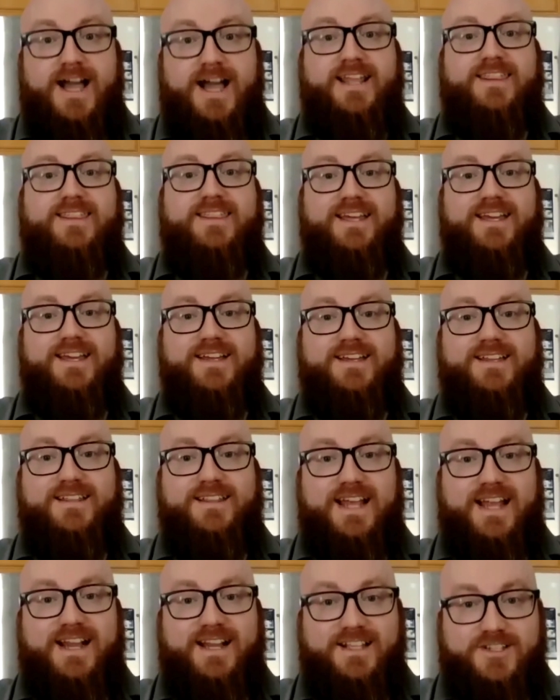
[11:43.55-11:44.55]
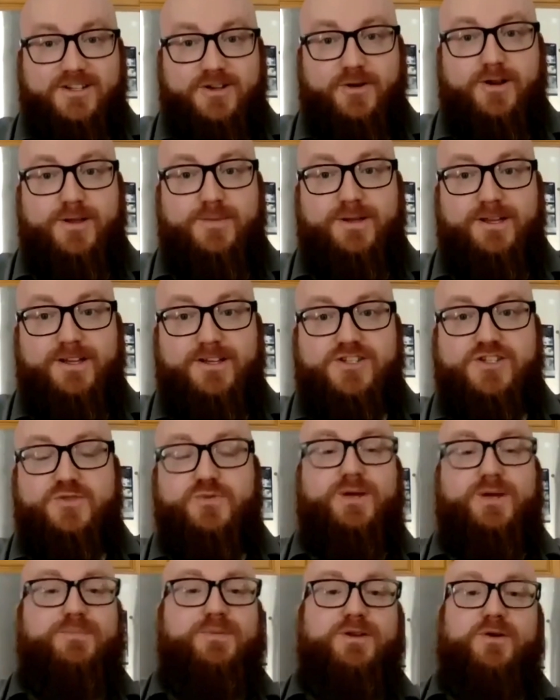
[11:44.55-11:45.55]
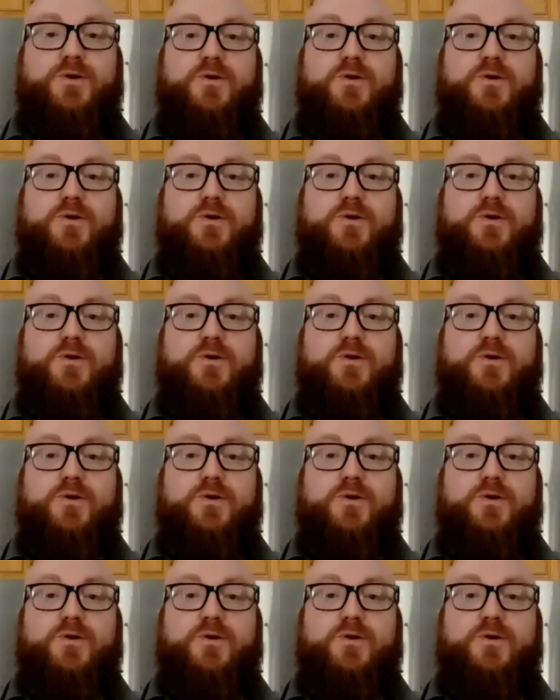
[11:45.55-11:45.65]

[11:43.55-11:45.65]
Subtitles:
I think that it's going to be a sweep.